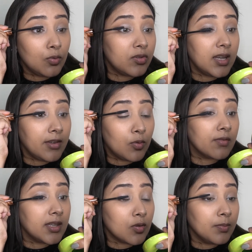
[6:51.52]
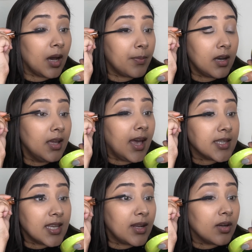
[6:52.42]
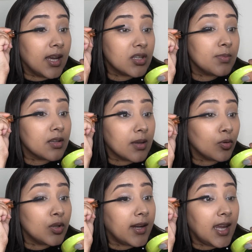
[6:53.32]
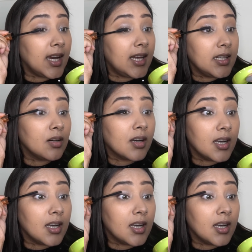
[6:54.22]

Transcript: now again, I mentioned it in my top 10 mascaras video.